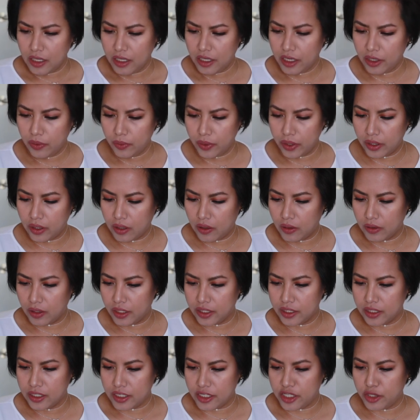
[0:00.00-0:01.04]
here we go.
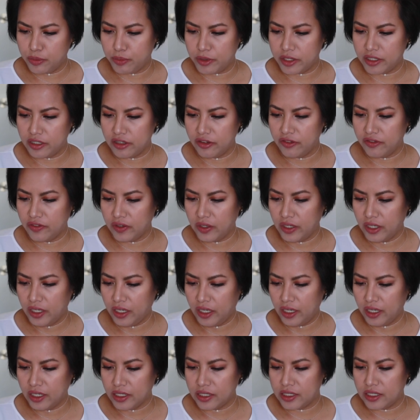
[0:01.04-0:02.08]
Let's see
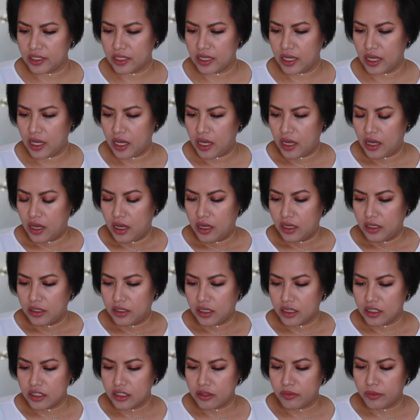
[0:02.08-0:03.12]
specifics.
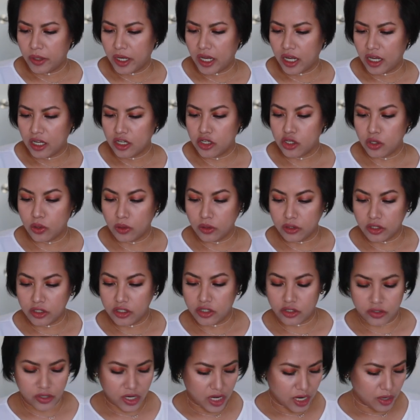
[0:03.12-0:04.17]
Dust bag, shoulder
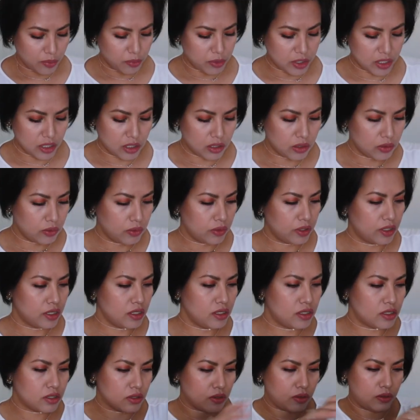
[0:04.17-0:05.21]
strap
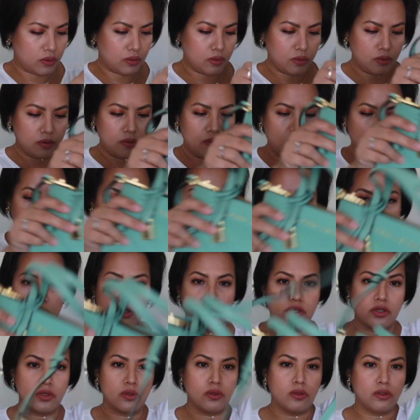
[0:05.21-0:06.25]
included. So there's
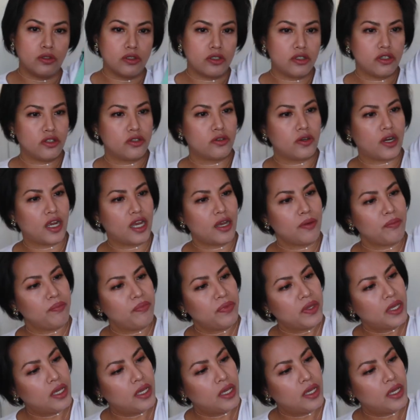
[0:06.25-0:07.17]
your shoulder strap.